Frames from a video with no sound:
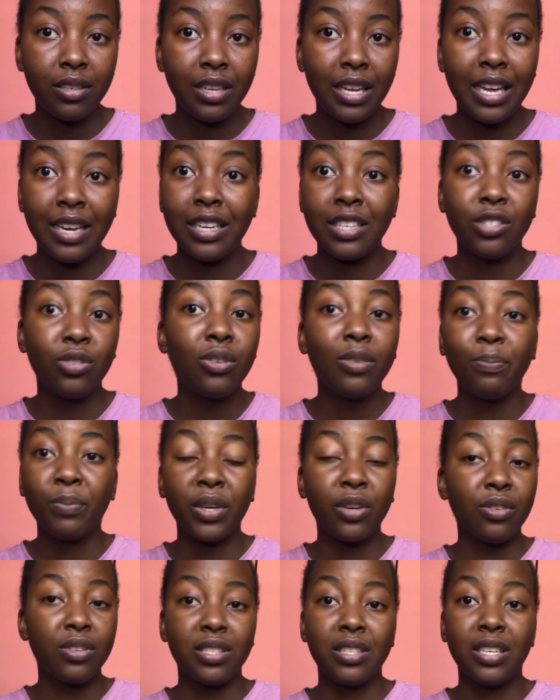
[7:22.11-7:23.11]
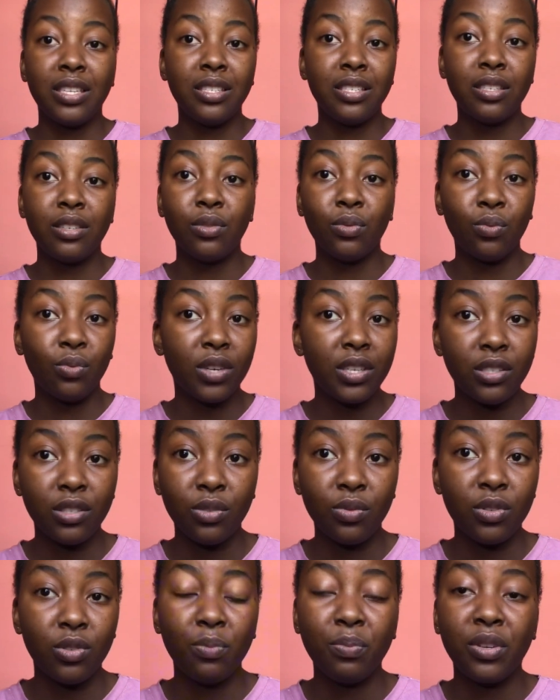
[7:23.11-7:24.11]
and it's not because they didn't want to,
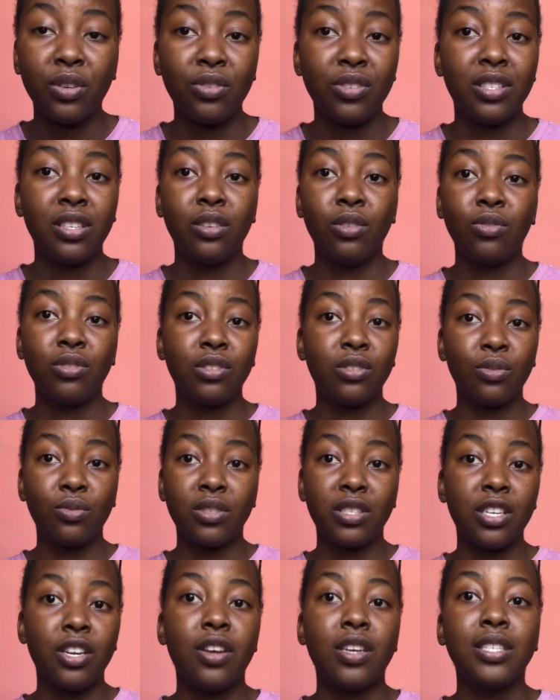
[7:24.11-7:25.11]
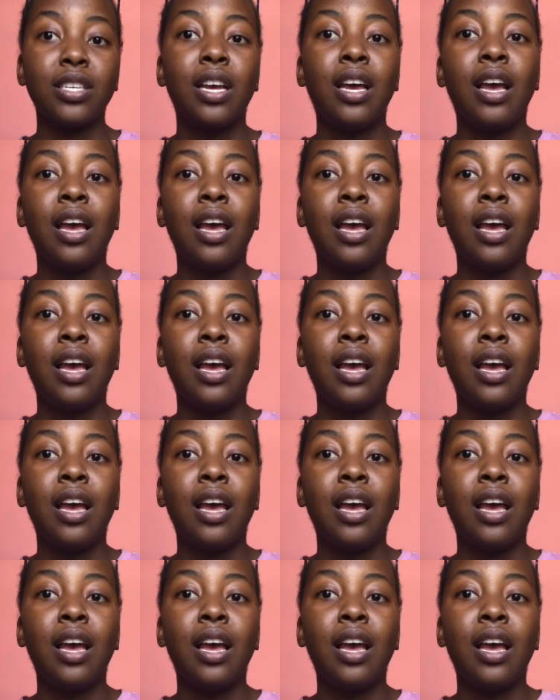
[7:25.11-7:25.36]
it's not because they're not so serious.